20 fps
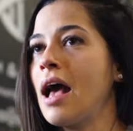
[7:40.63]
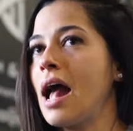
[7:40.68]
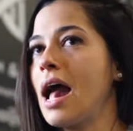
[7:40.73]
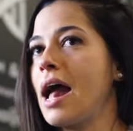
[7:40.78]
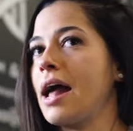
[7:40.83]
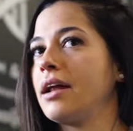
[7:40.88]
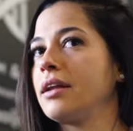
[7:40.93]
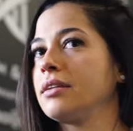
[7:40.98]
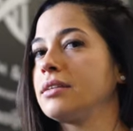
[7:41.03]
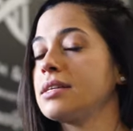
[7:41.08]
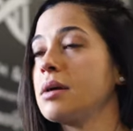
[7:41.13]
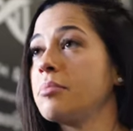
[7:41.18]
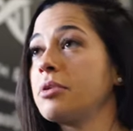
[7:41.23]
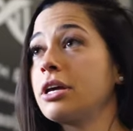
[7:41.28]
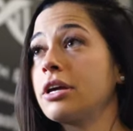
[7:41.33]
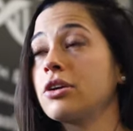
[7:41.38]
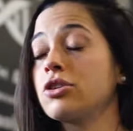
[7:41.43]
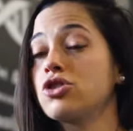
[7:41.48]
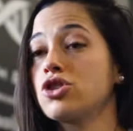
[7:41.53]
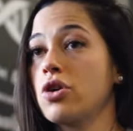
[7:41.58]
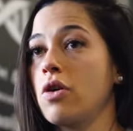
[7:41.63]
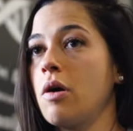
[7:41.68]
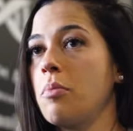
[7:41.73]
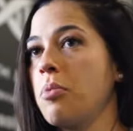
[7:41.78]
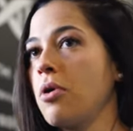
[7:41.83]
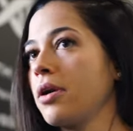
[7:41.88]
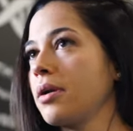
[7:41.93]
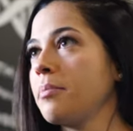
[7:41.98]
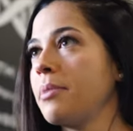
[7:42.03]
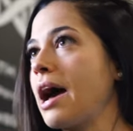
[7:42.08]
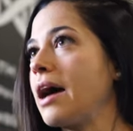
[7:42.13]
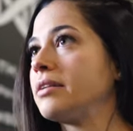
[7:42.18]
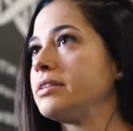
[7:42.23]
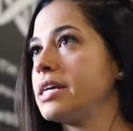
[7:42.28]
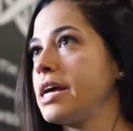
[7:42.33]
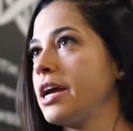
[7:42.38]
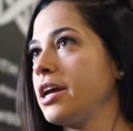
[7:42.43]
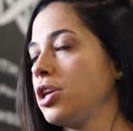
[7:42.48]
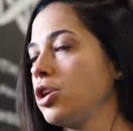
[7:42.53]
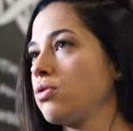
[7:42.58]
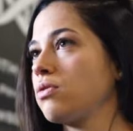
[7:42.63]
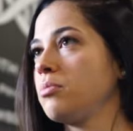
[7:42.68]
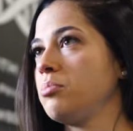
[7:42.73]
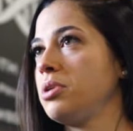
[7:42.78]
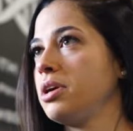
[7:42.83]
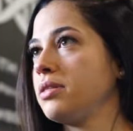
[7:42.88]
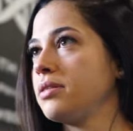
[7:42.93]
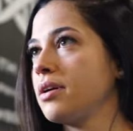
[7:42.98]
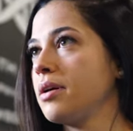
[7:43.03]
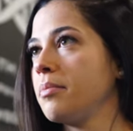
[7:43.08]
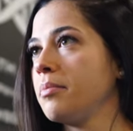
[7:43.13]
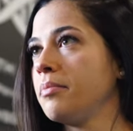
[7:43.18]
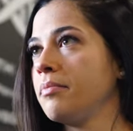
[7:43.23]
and somebody can show up on a bad day and you can beat them.